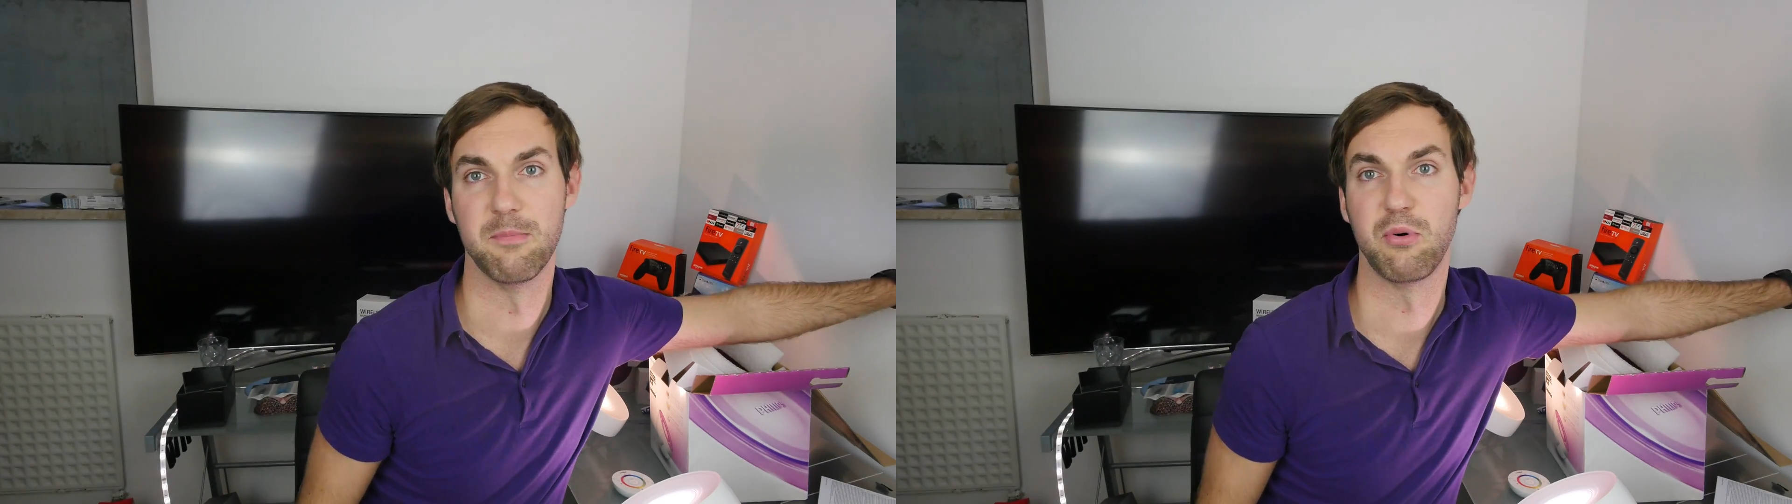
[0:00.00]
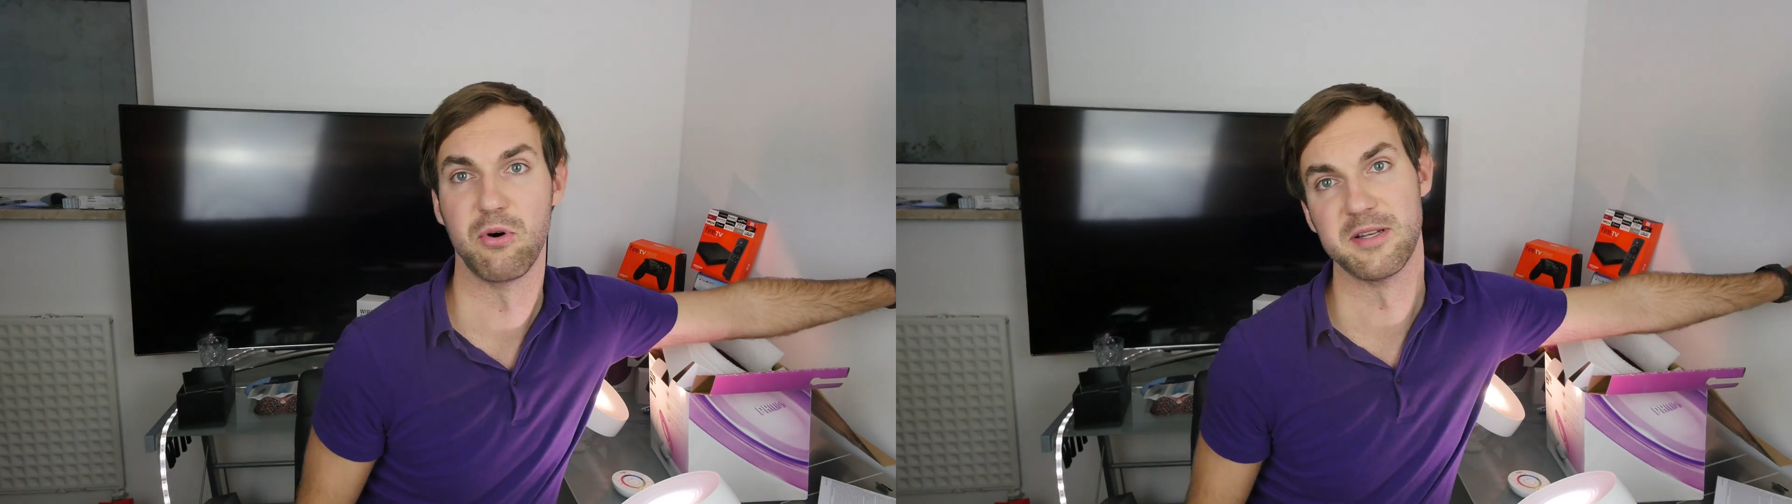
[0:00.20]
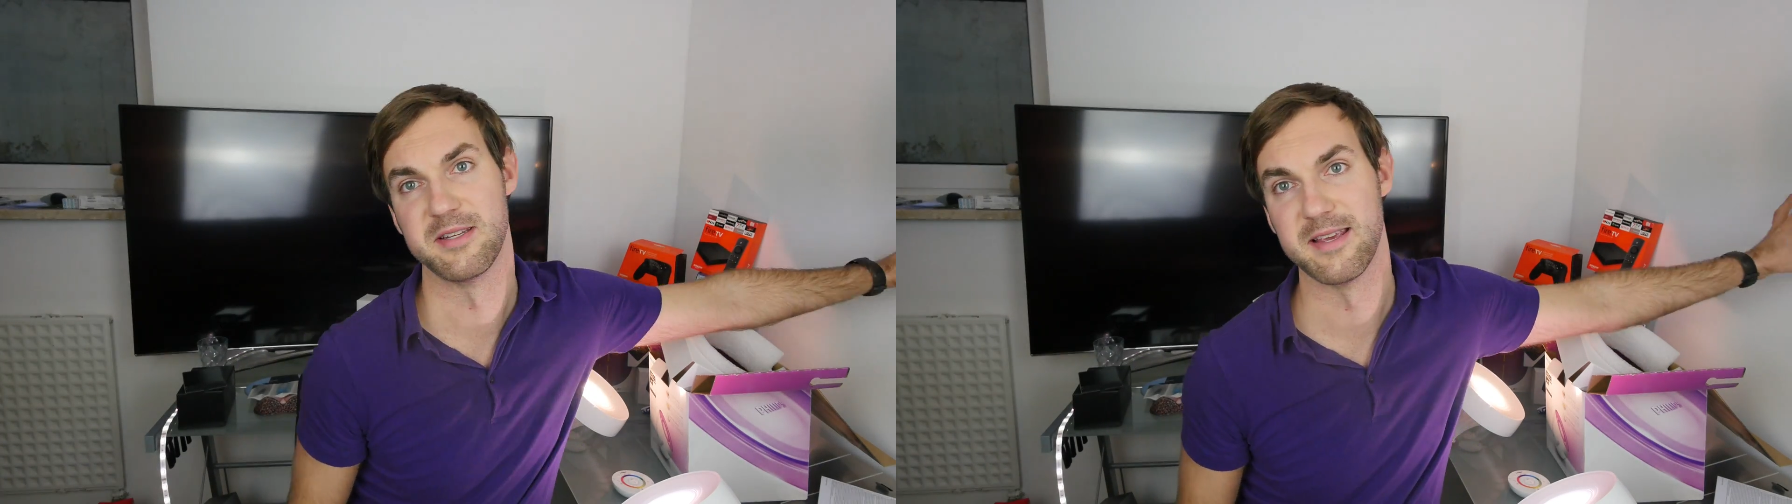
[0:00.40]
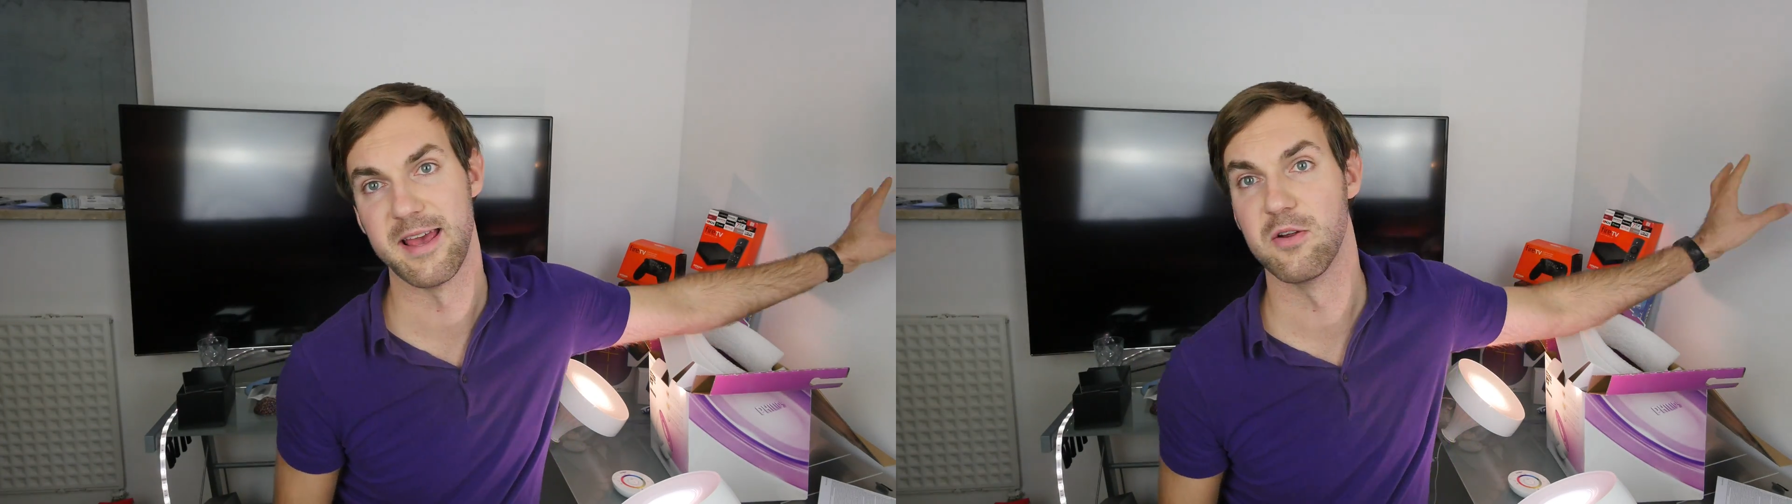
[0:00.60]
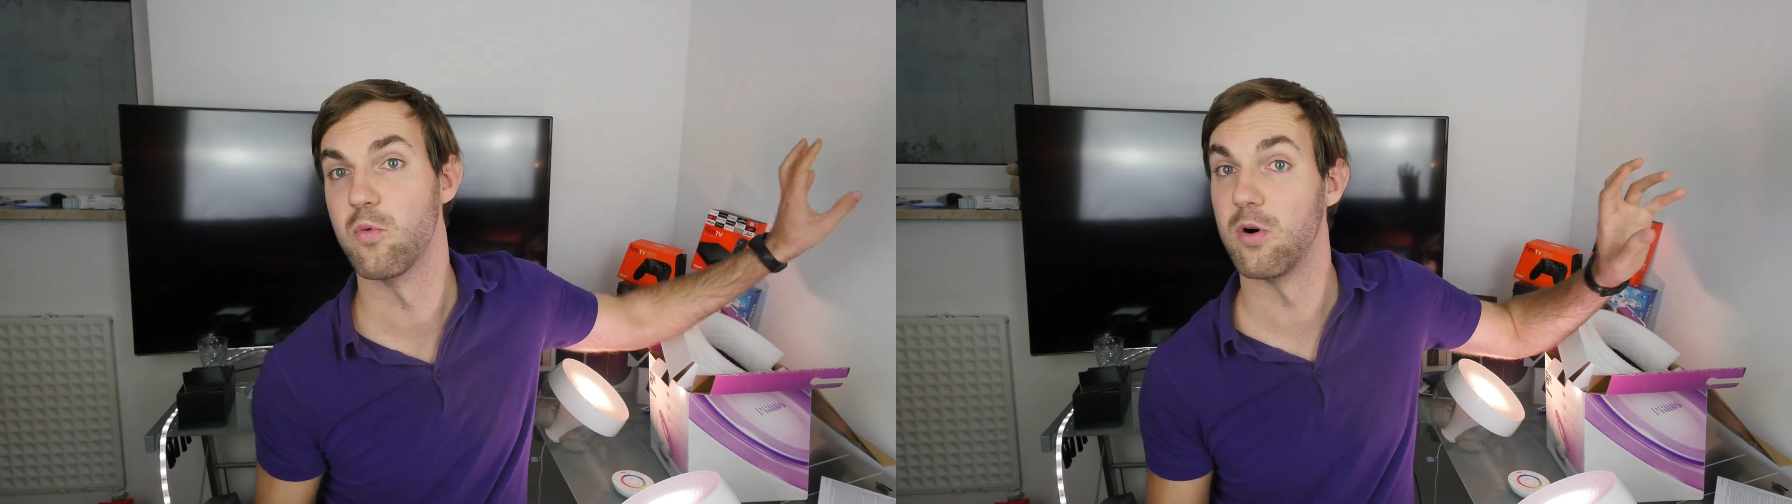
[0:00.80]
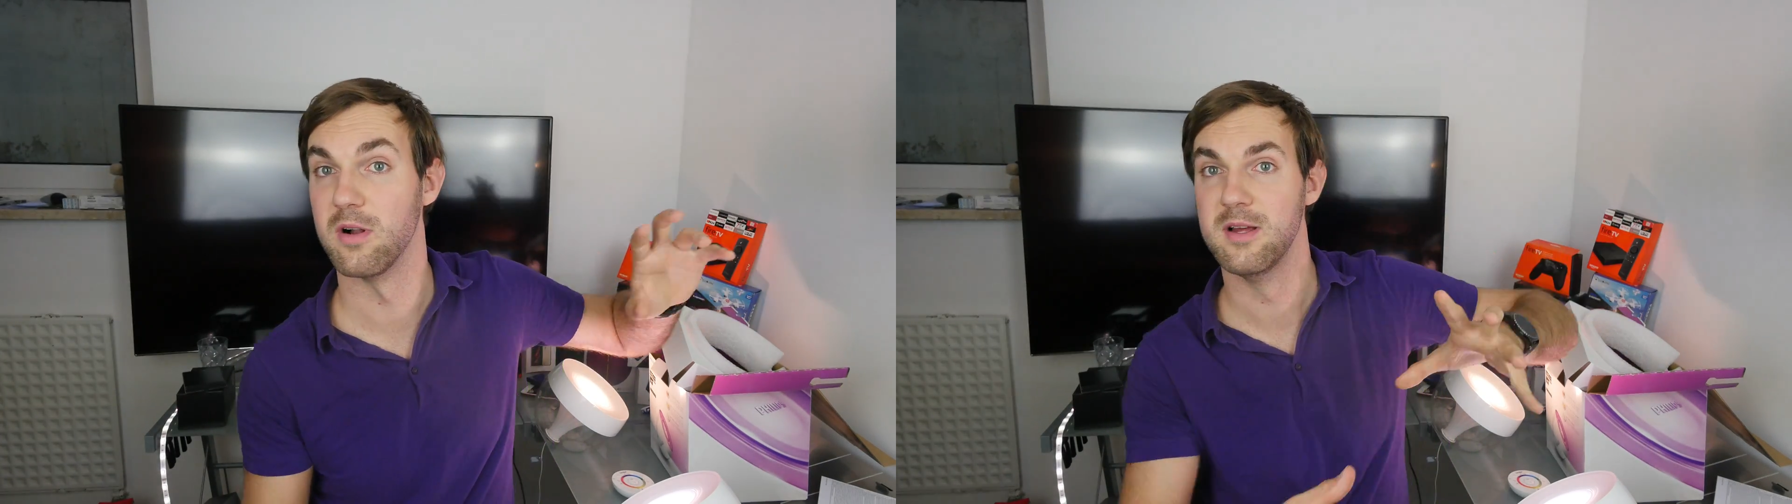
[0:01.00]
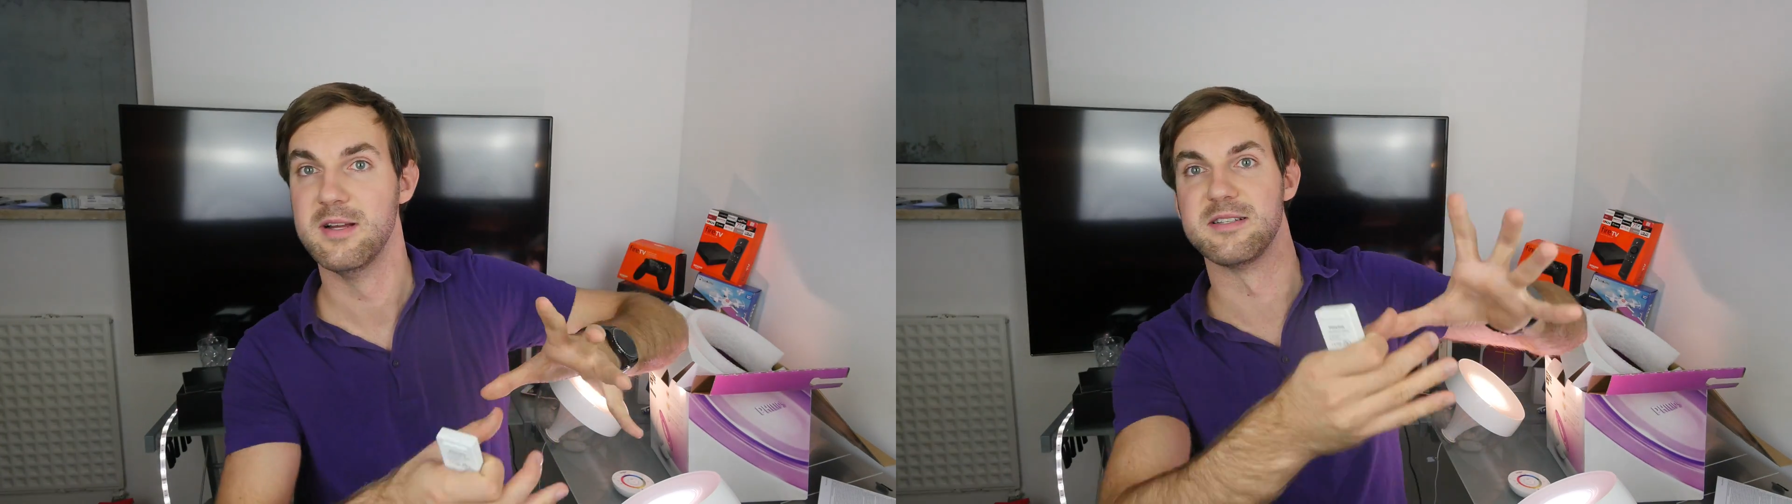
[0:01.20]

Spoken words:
pointing at a wall,